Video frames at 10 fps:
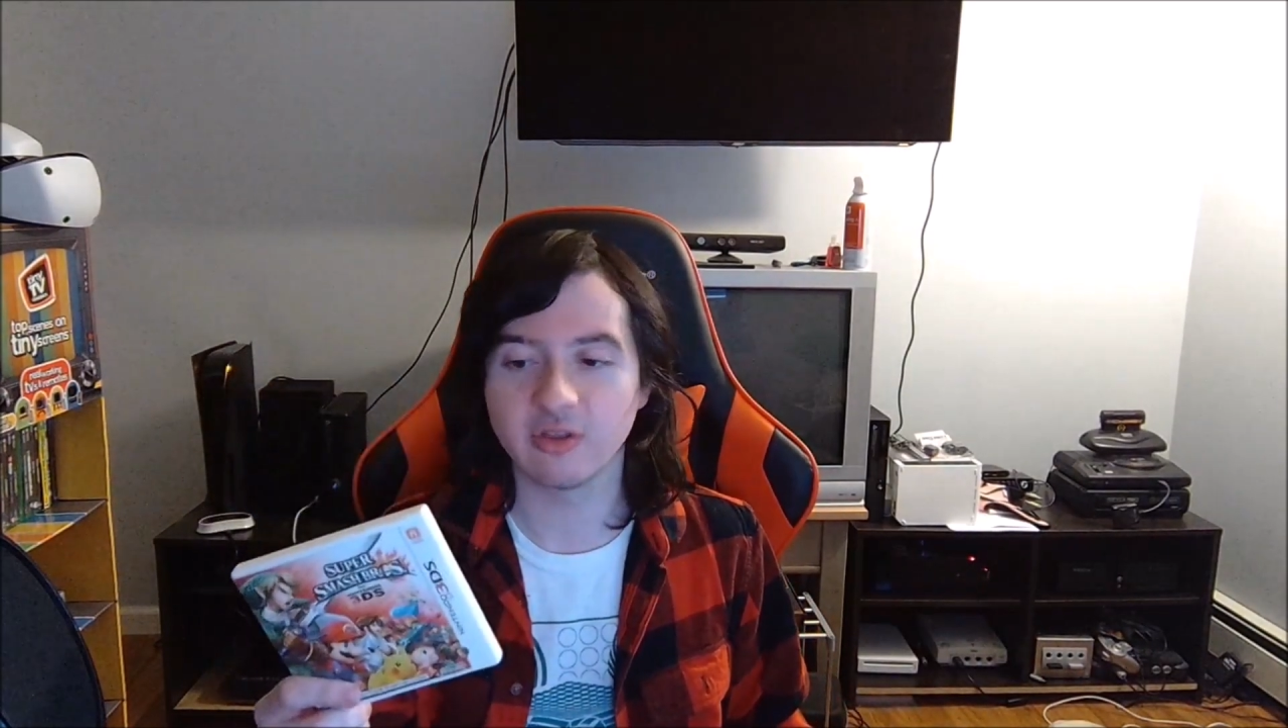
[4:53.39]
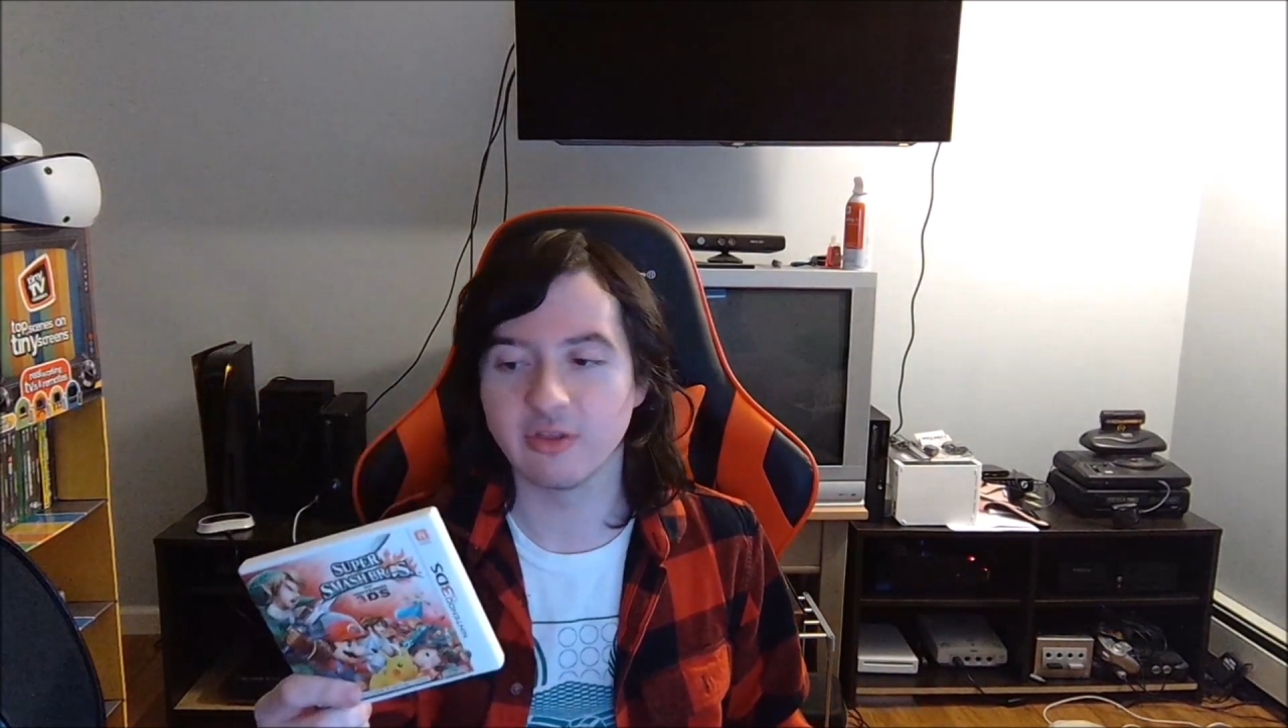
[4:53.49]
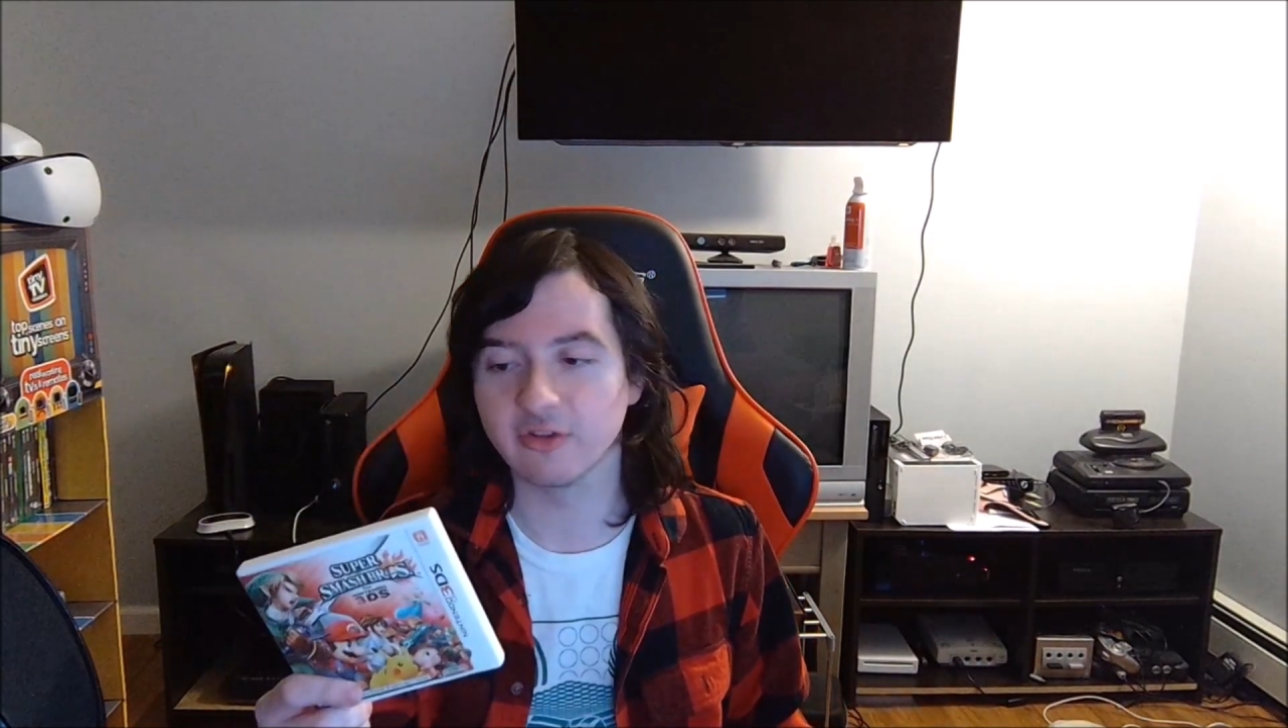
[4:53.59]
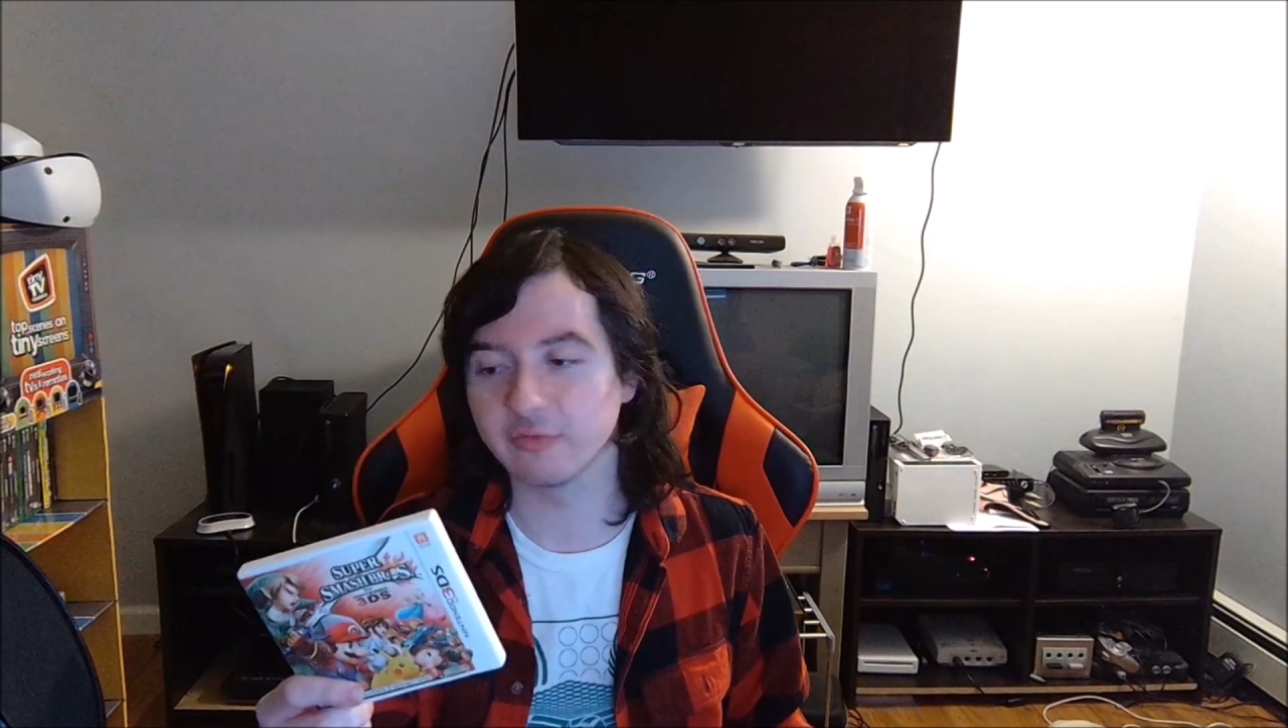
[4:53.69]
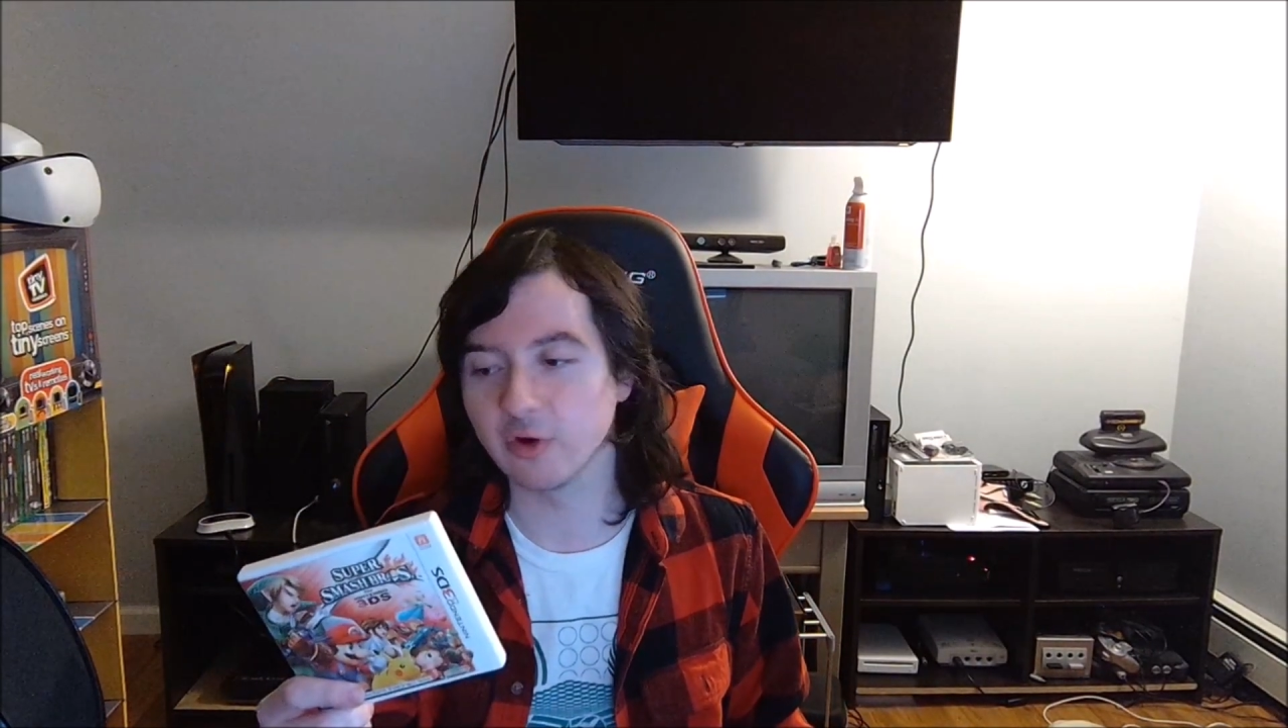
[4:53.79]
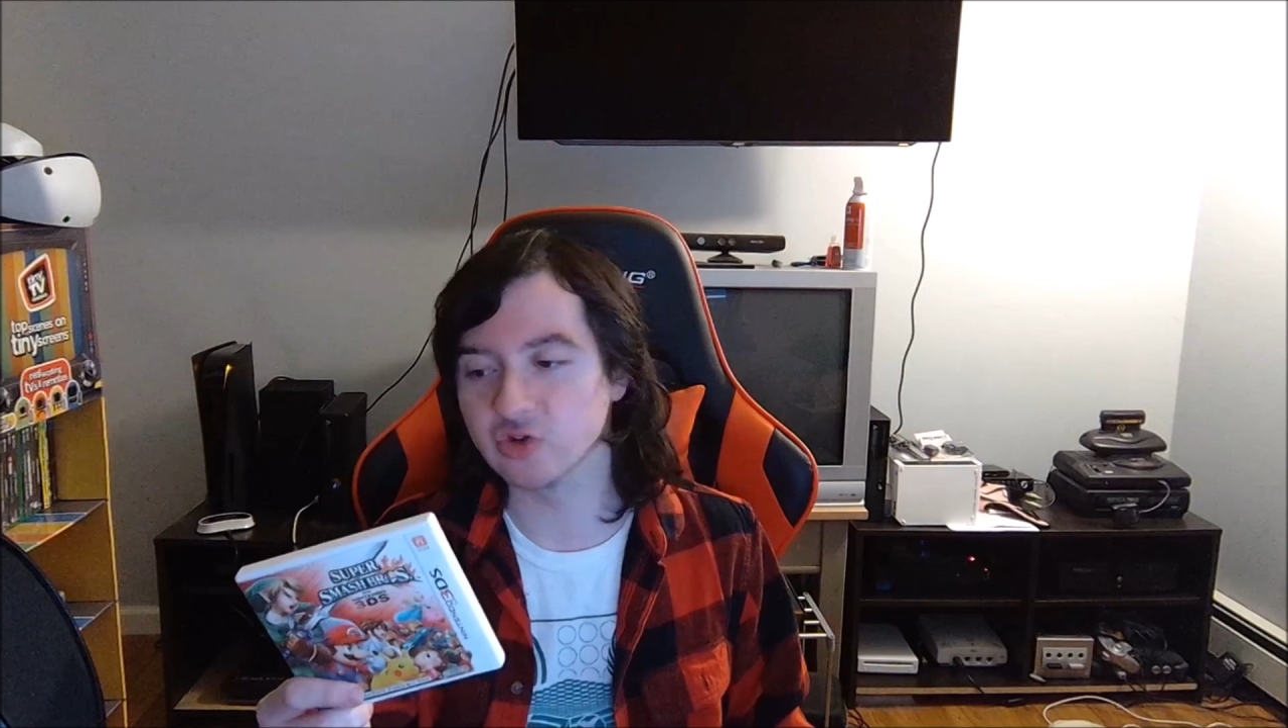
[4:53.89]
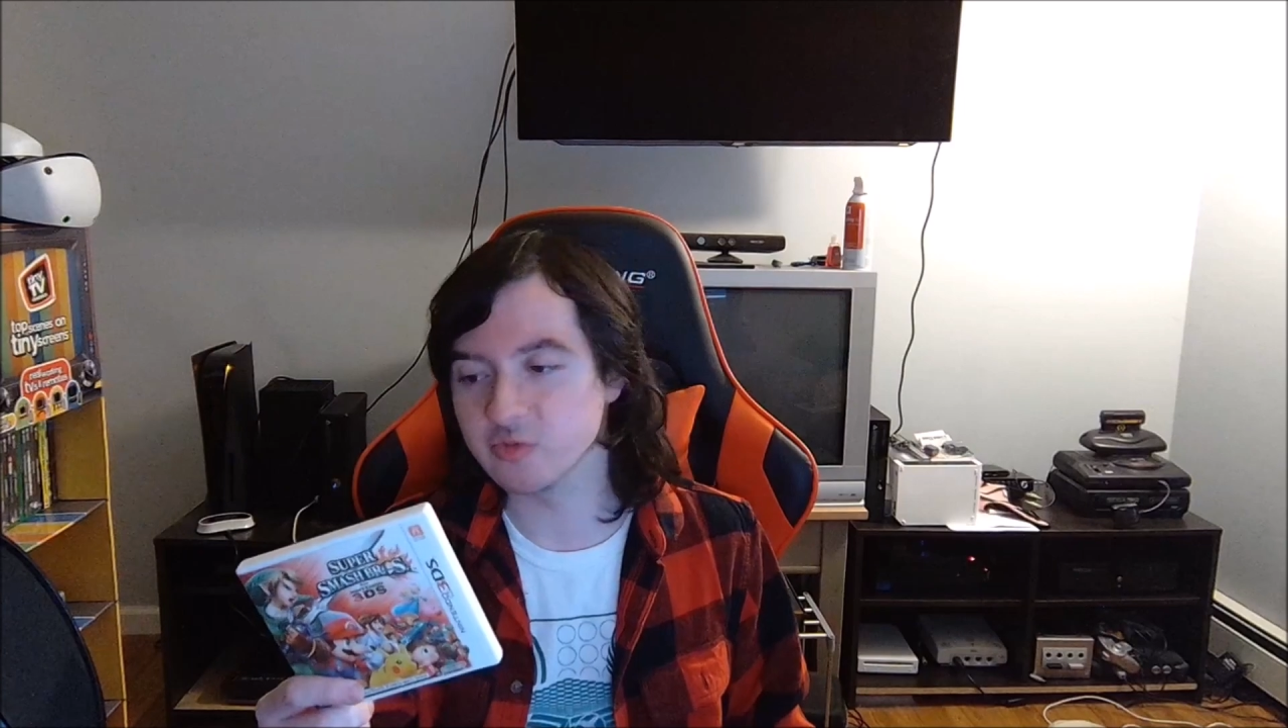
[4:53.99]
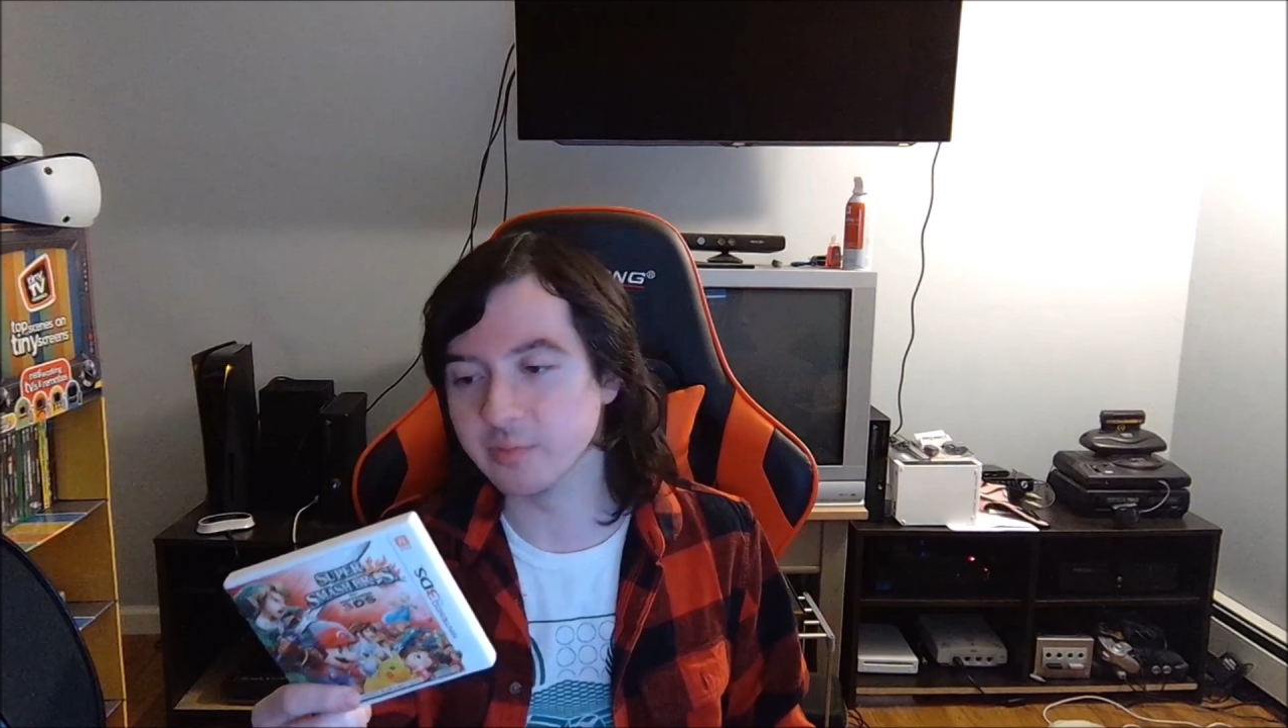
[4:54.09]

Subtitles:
this version.